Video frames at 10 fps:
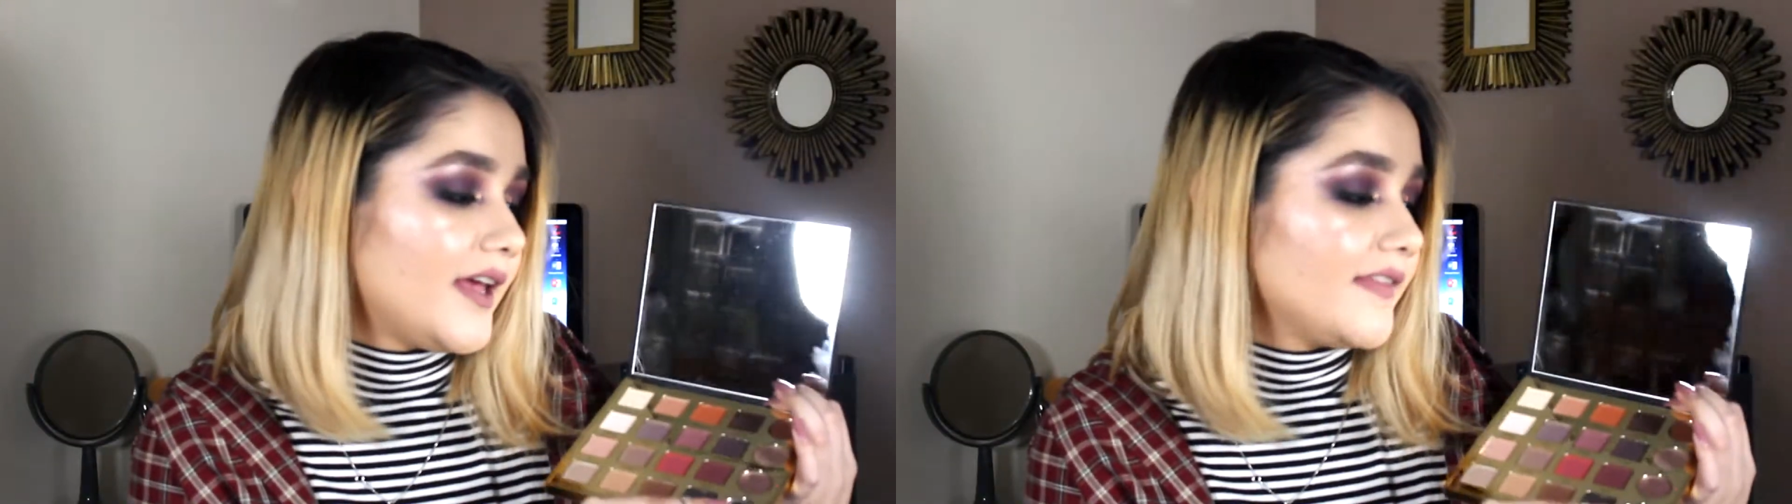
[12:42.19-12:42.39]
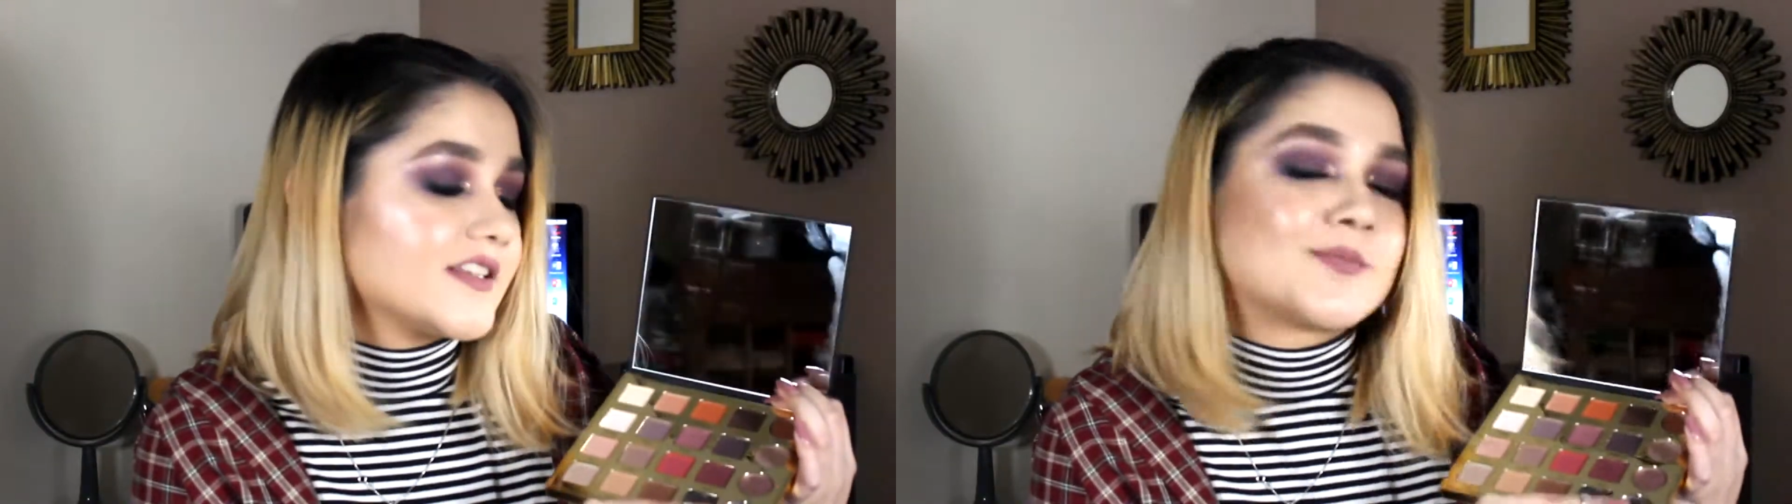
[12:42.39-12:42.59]

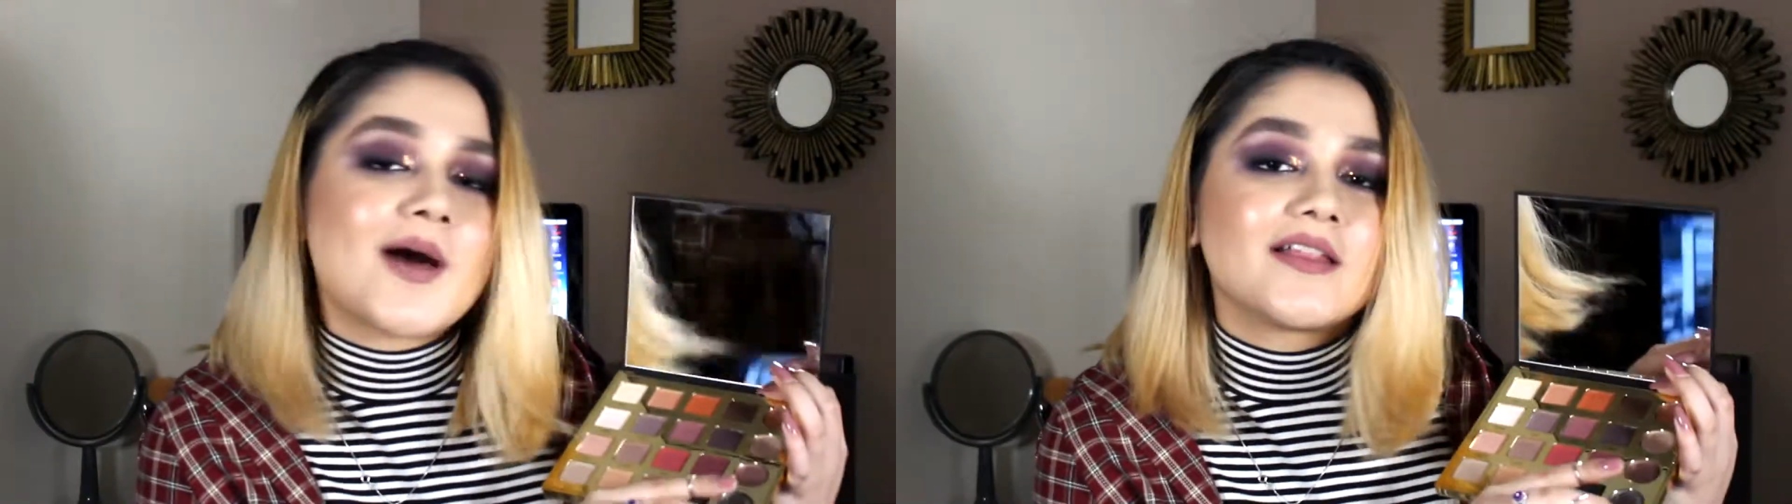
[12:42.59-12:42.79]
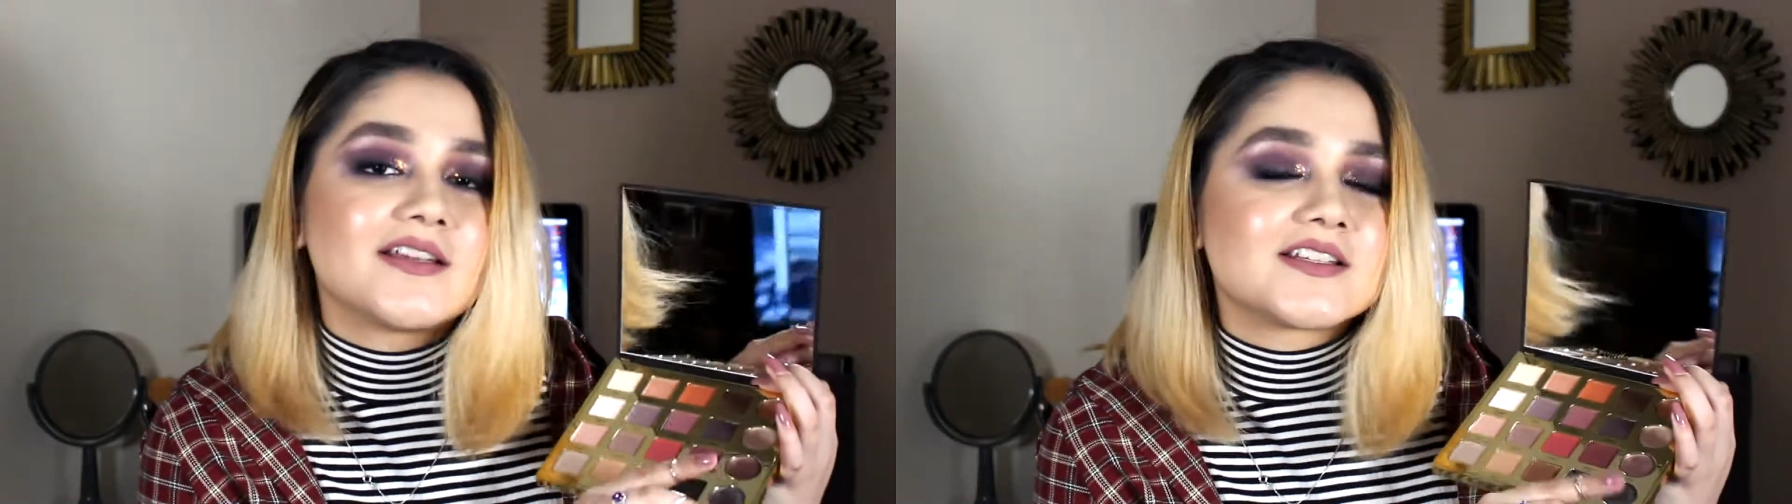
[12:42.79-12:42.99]
in this
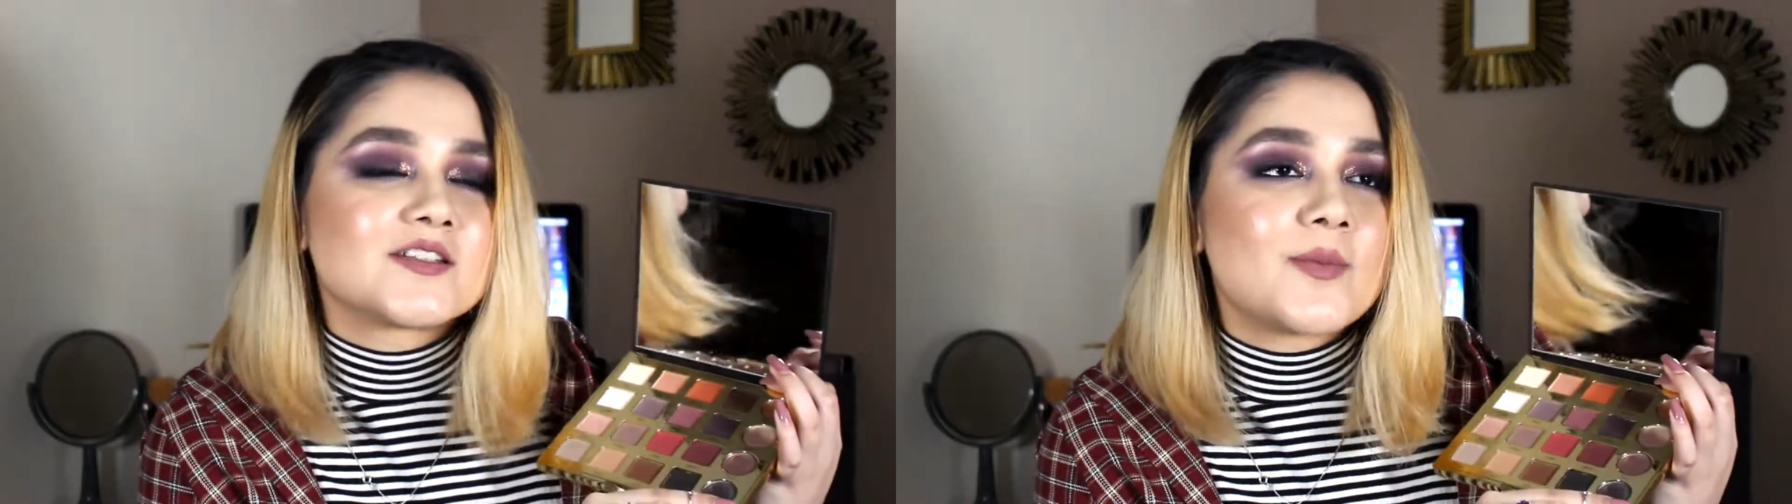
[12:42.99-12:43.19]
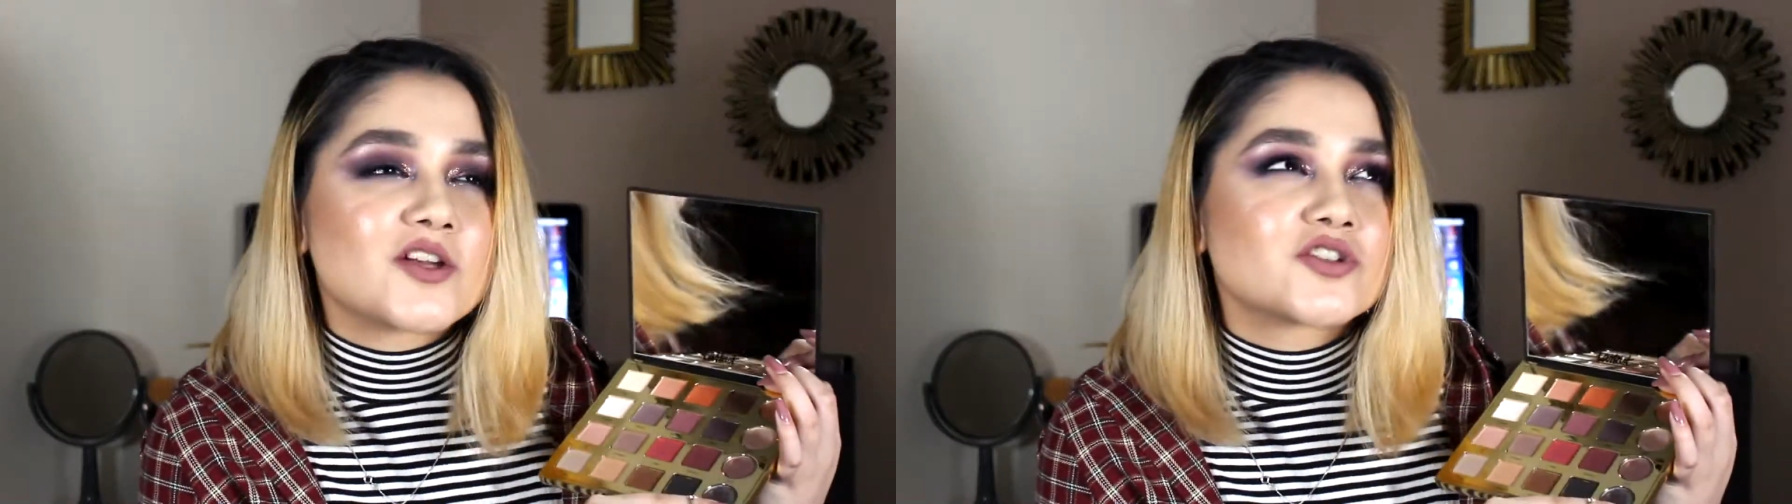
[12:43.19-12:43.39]
palette
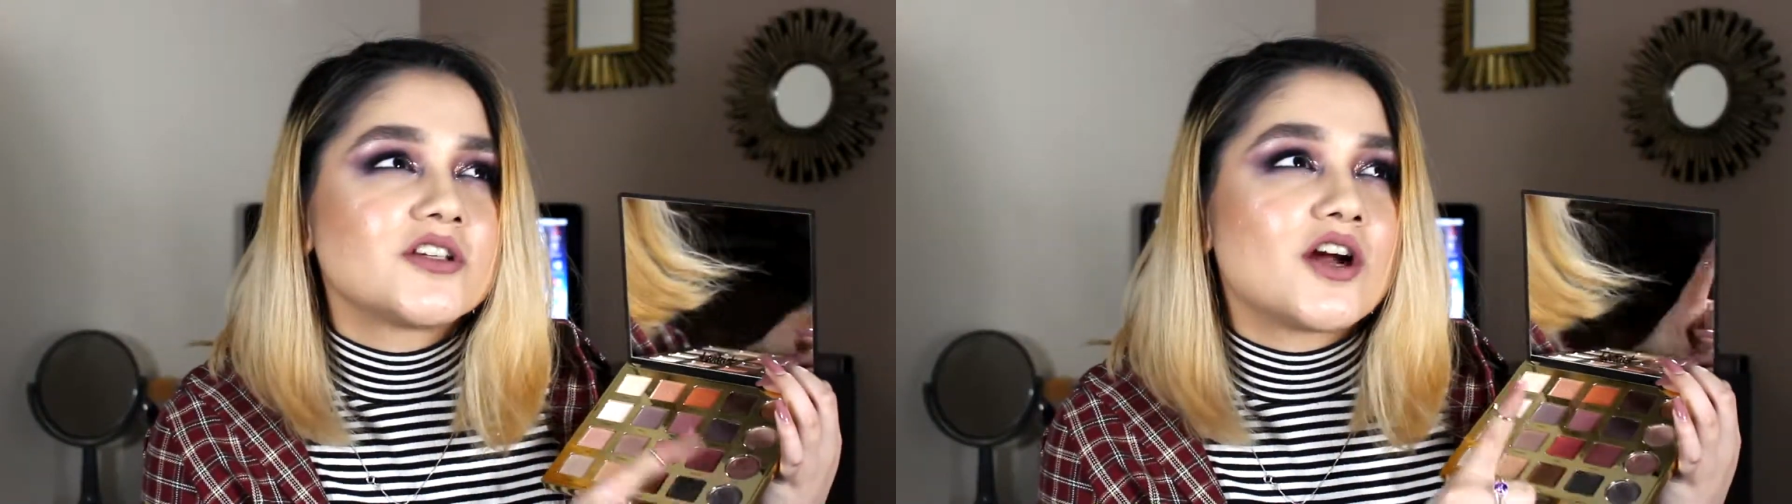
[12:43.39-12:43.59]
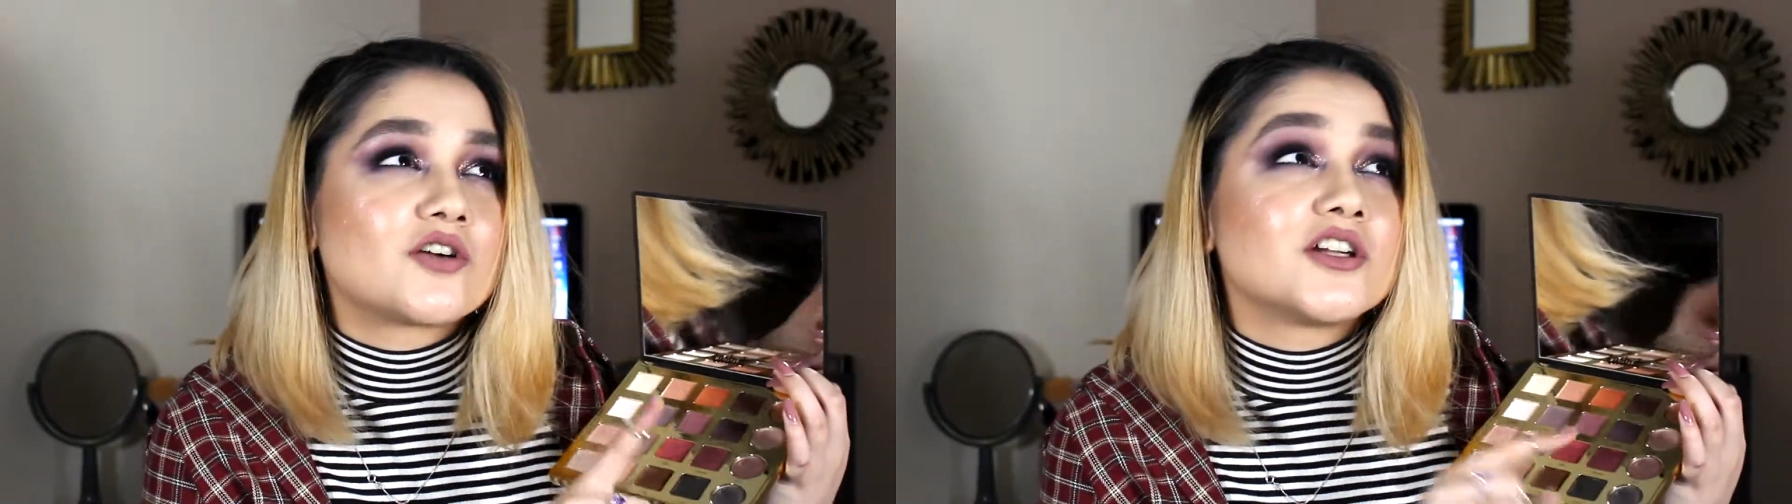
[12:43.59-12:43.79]

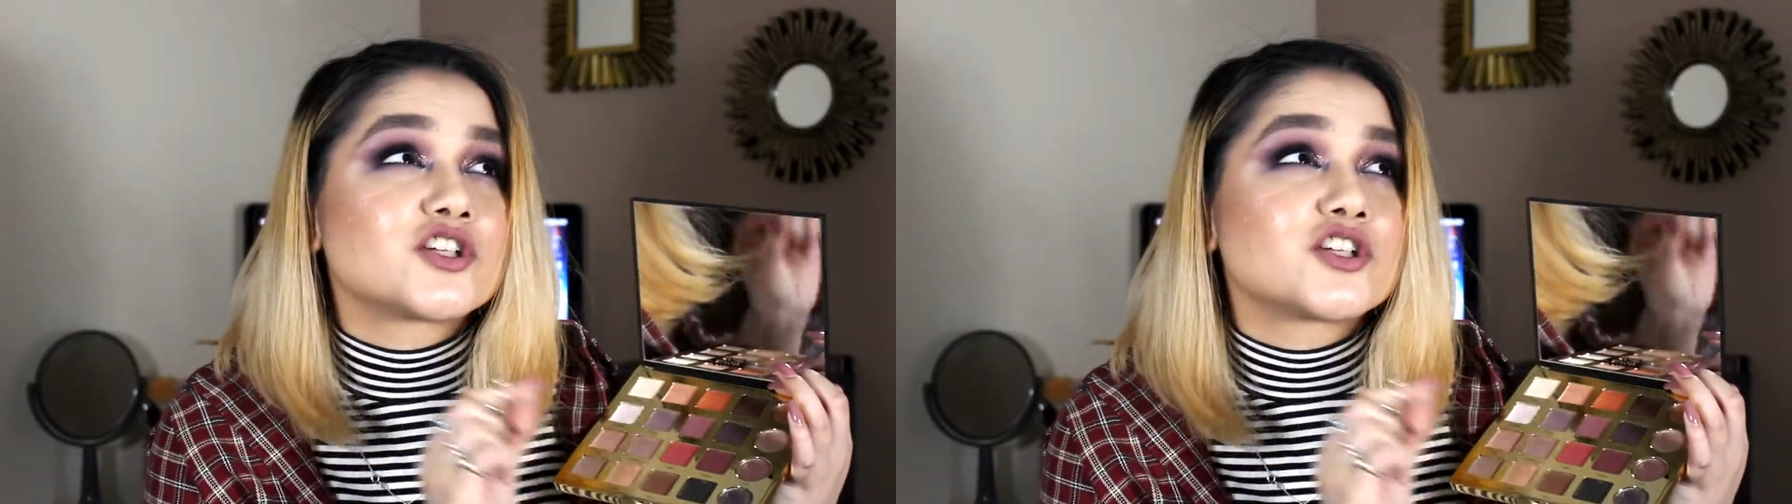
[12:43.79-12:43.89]
especially are